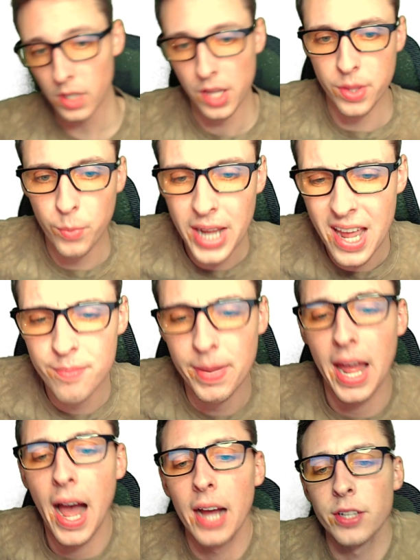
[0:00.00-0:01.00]
Then we have
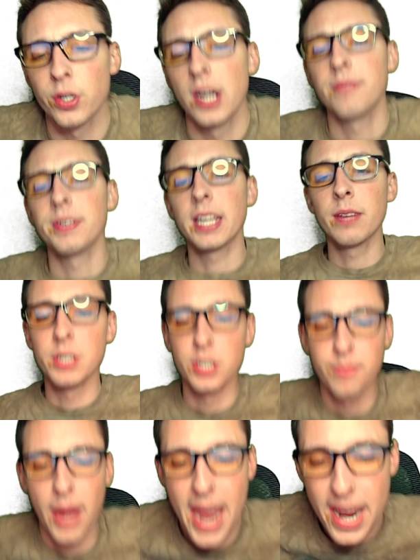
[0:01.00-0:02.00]
my hot traffic, which
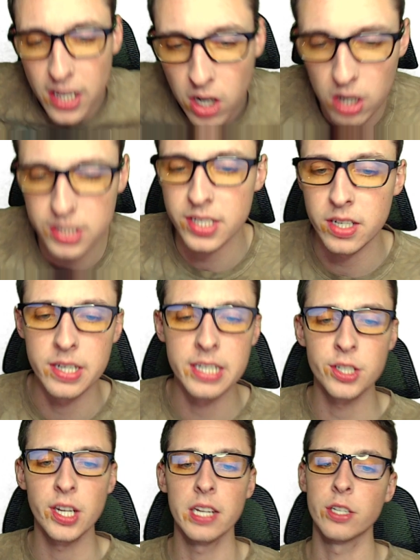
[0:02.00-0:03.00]
is my added carts and
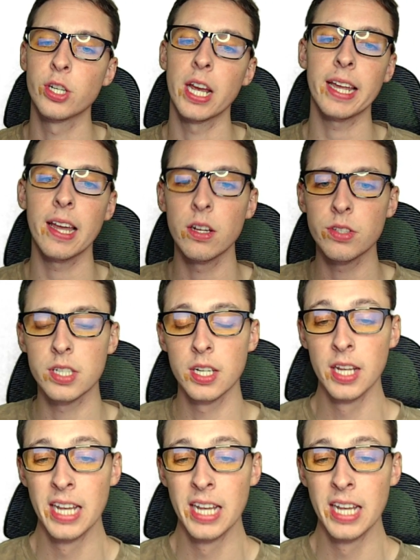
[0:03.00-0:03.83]
initiate checkouts.